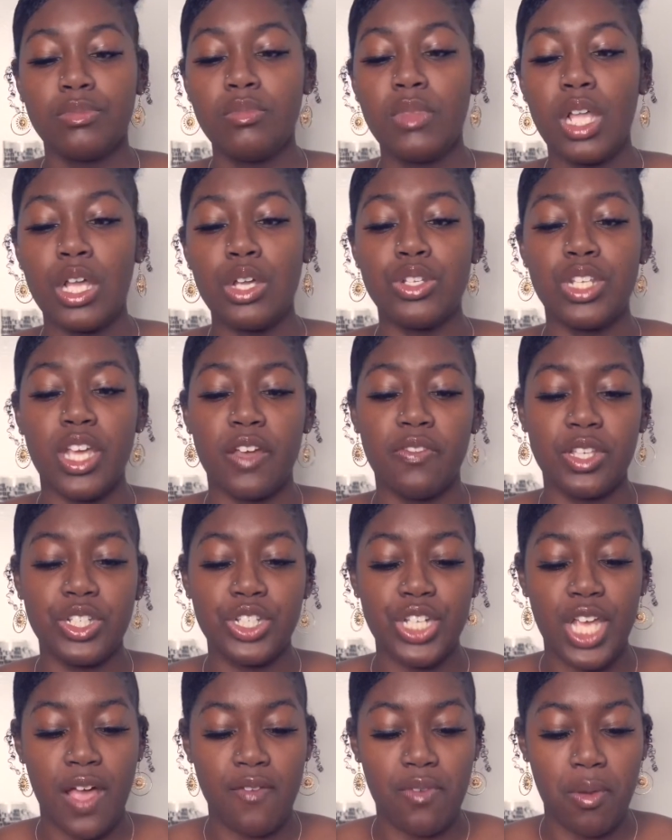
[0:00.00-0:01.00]
you definitely
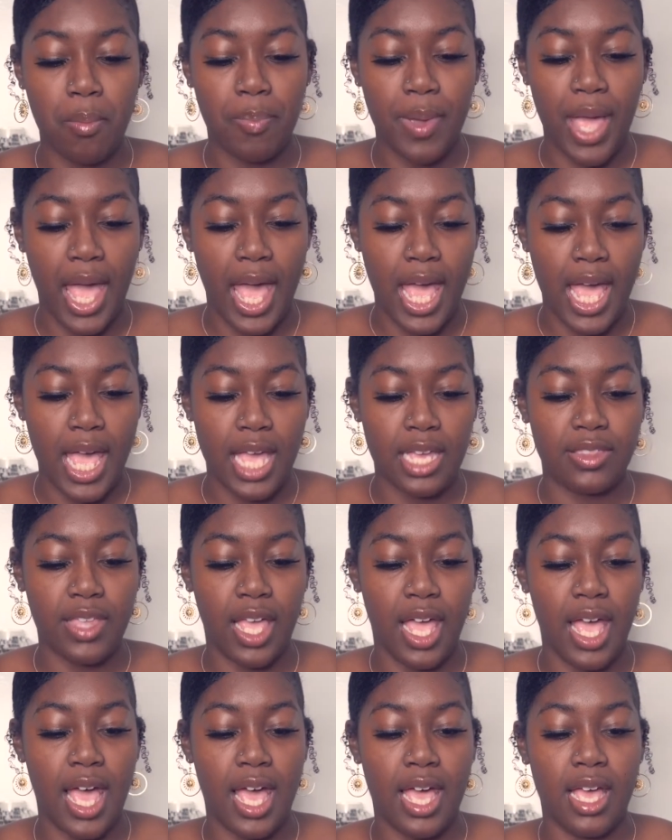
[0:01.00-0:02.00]
should have a bag that
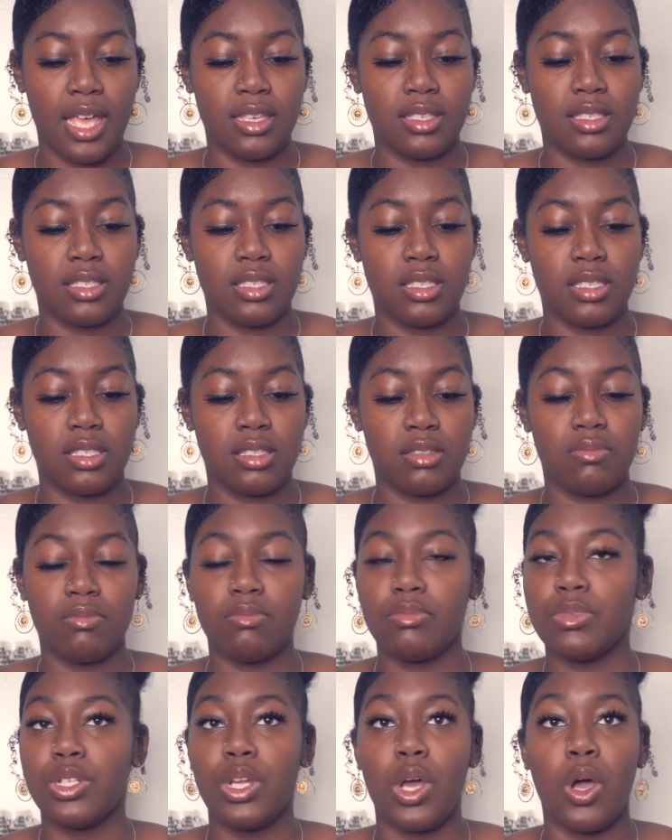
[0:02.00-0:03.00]
has,
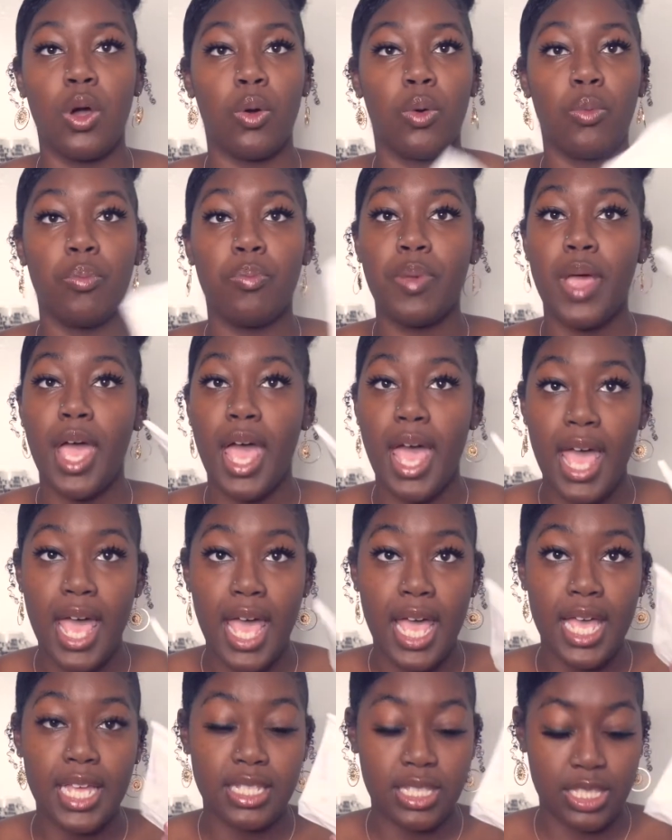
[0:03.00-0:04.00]
you know,
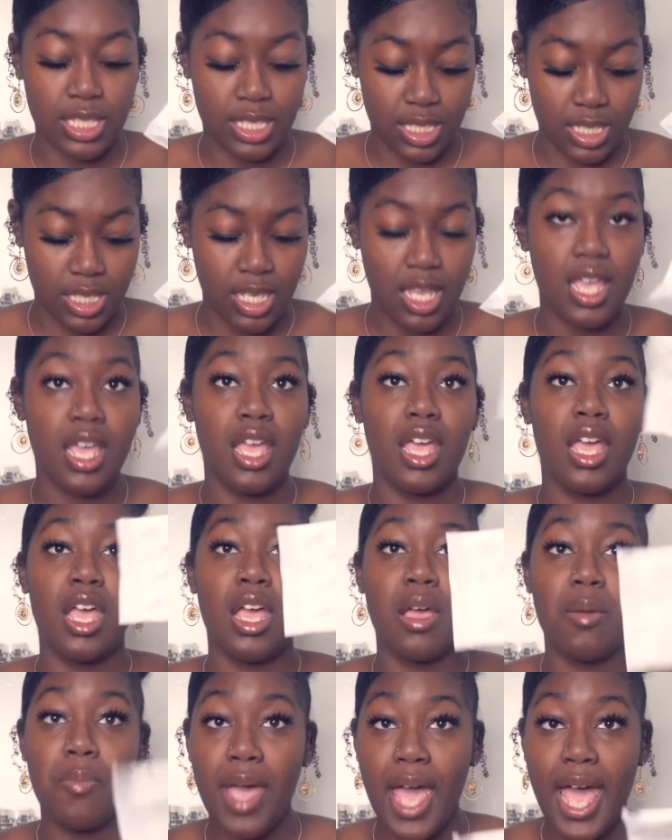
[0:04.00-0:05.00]
pads
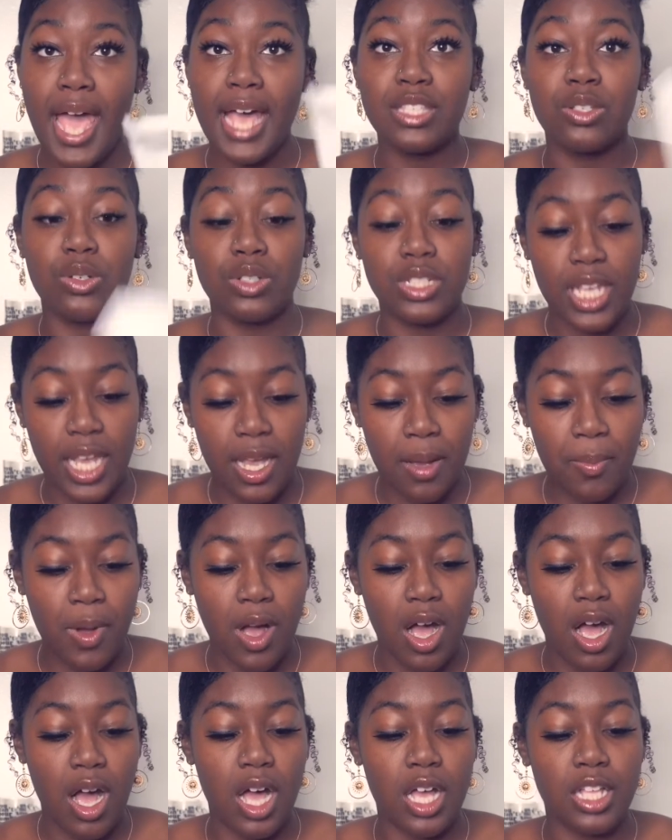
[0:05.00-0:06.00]
or
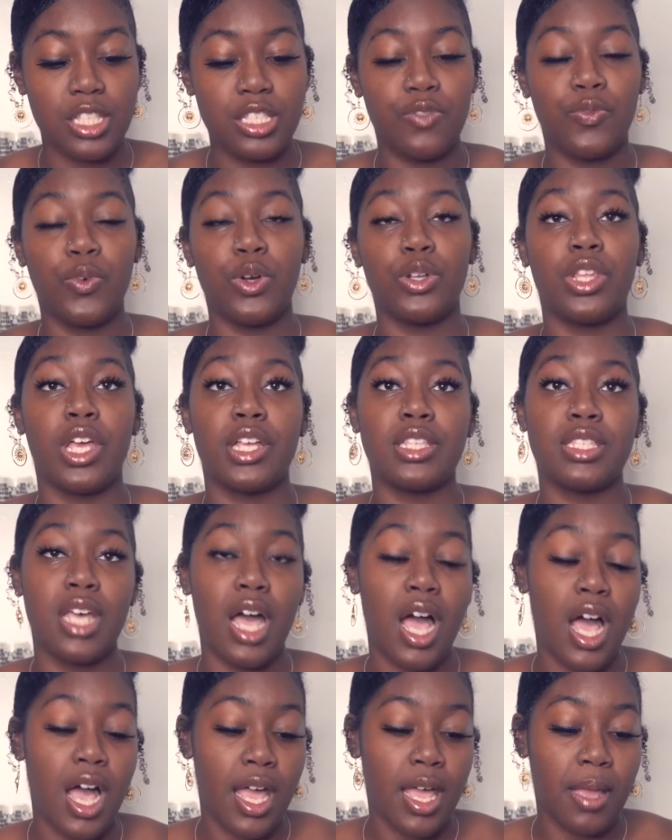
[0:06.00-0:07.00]
tampons for that
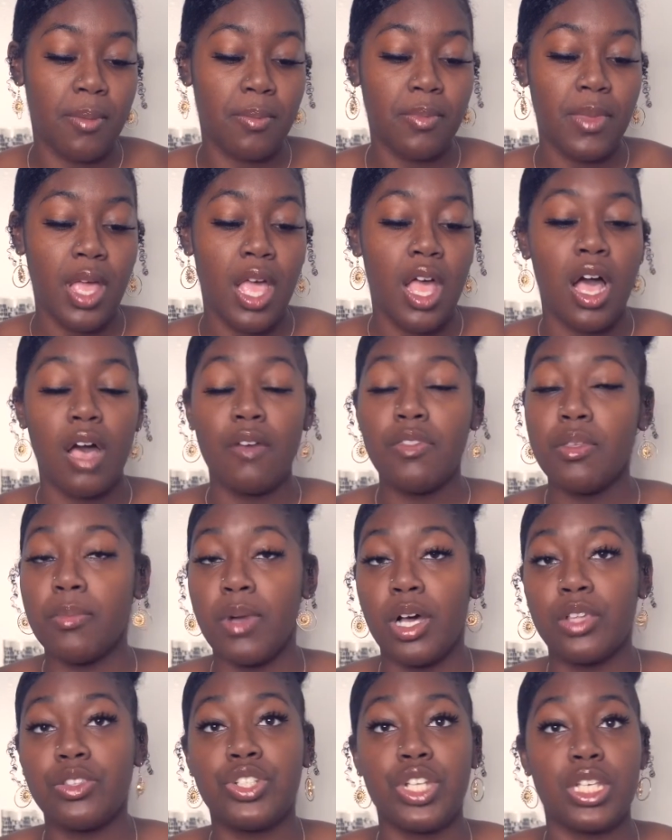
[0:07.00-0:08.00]
time of the
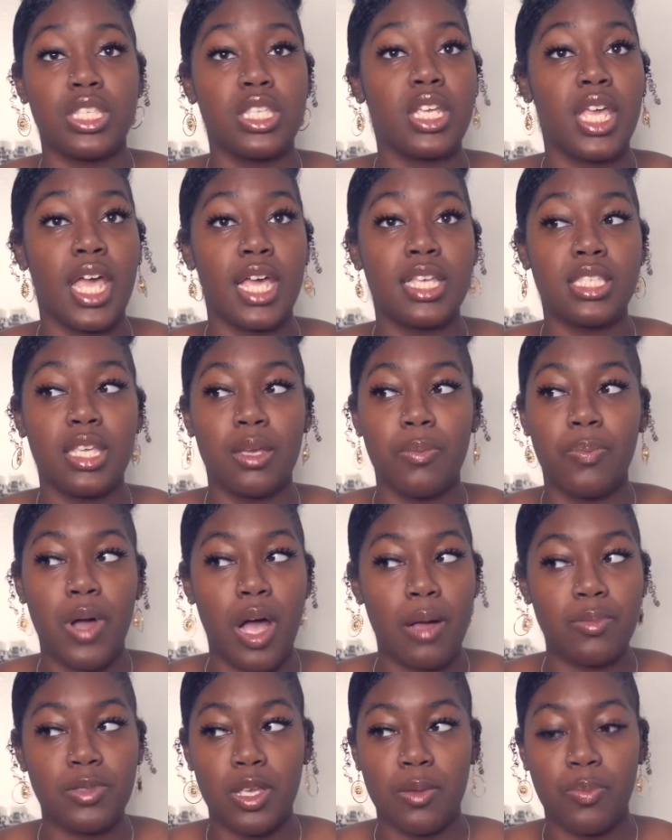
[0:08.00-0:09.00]
month, just in case it
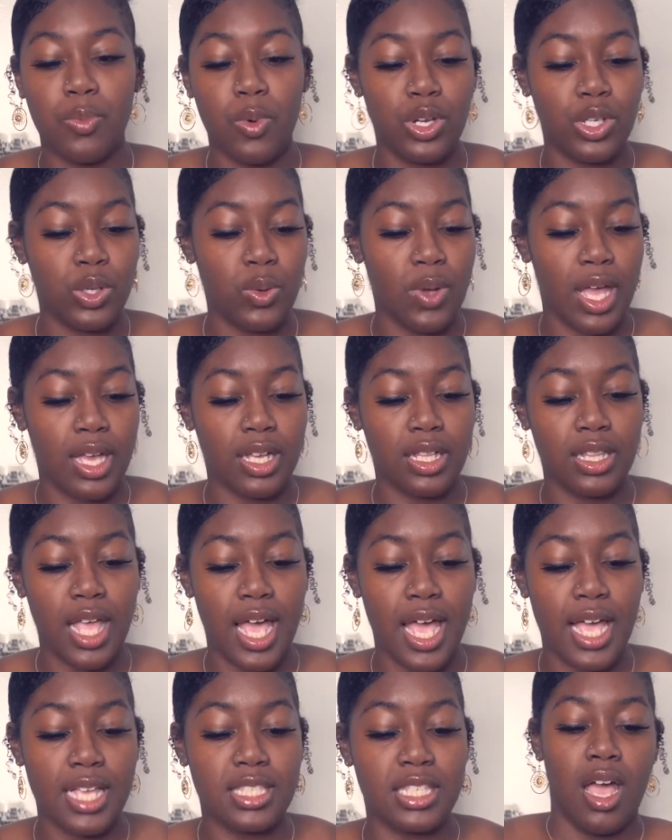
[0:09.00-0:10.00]
pops up on you at
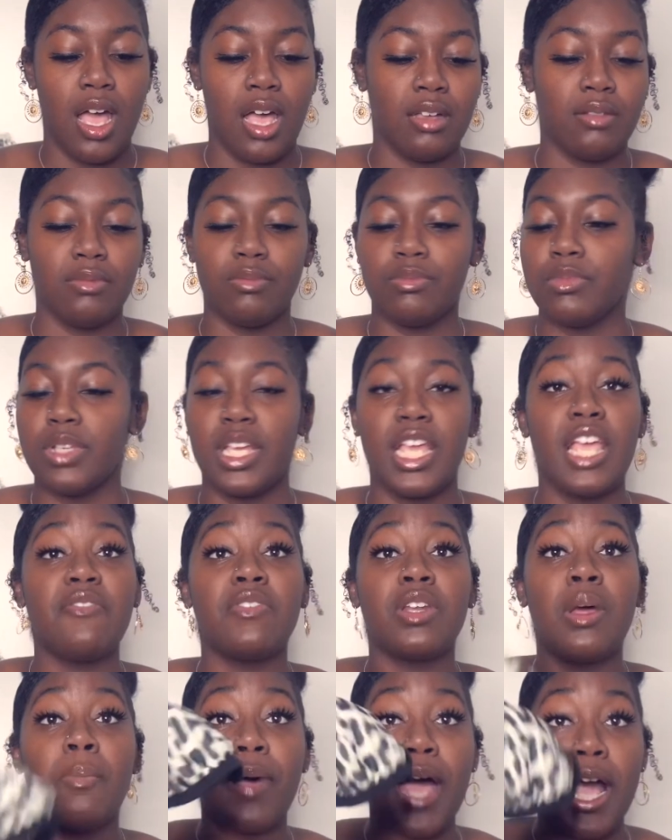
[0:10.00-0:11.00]
class.
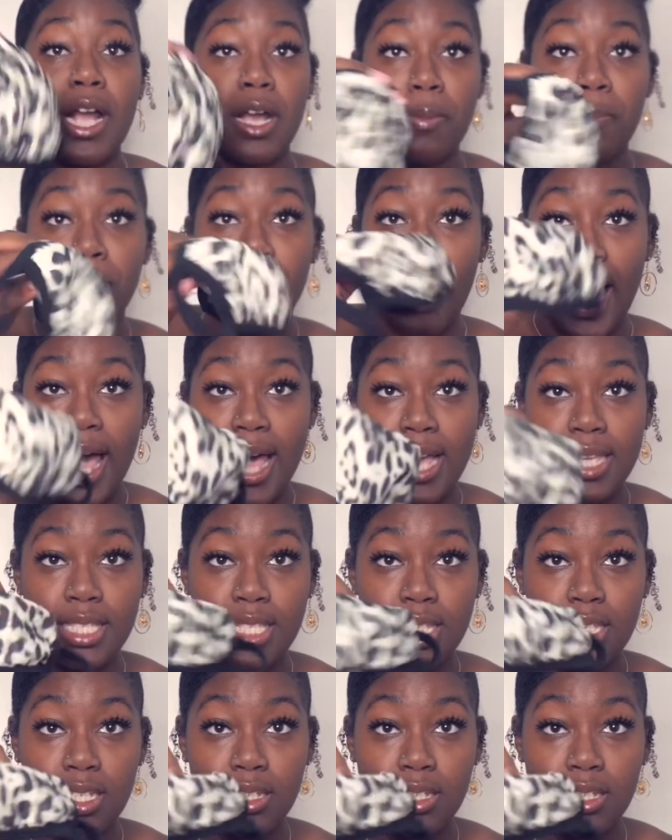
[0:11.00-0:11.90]
Even a backup mask,